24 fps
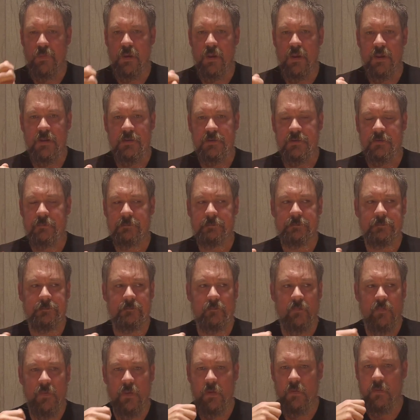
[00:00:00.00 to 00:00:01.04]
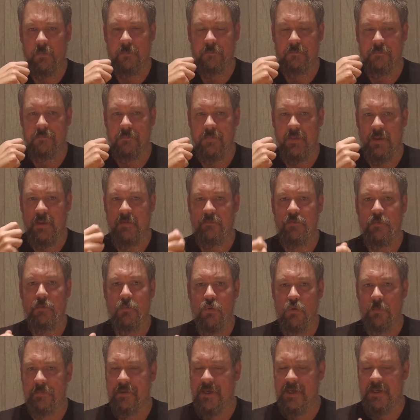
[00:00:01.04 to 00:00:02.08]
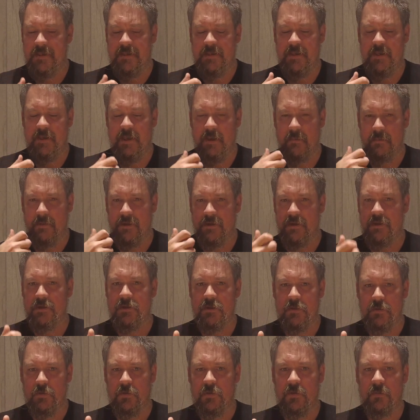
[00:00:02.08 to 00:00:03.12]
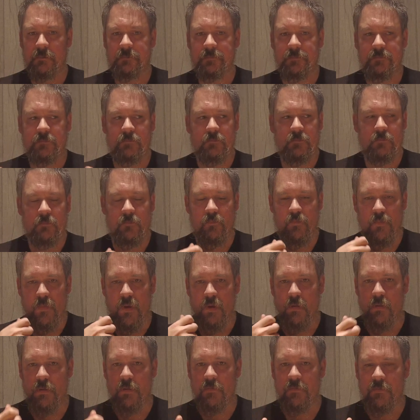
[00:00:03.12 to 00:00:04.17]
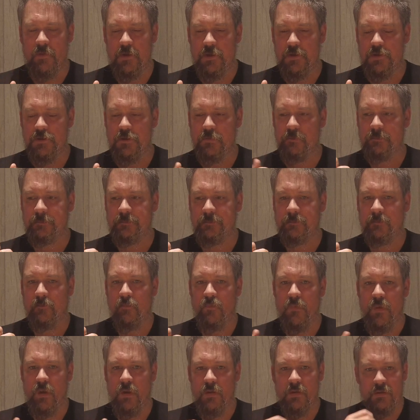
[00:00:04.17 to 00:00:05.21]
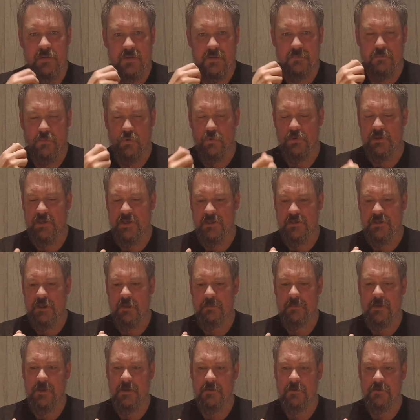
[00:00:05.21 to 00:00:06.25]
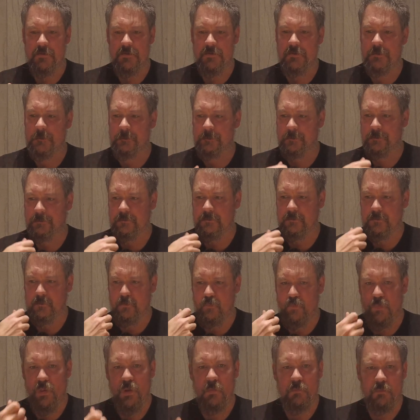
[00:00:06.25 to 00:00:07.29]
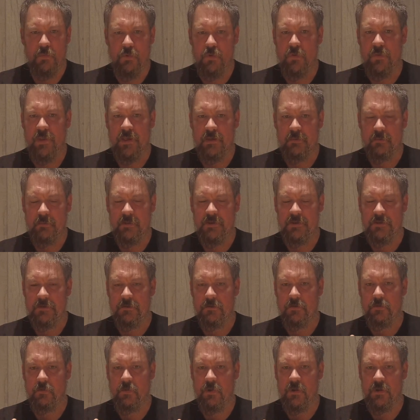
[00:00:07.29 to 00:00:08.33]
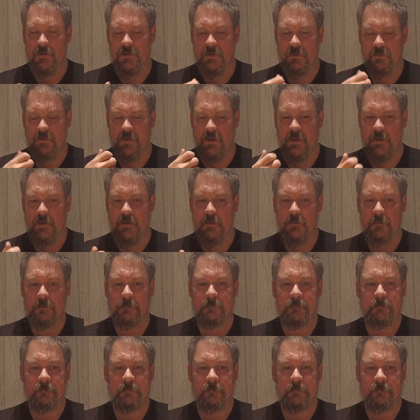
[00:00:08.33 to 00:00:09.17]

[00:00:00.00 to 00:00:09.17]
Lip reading: It's even more peaty and medicinal on the finish. There's more TCP notes, more of that medicinal quality on the end.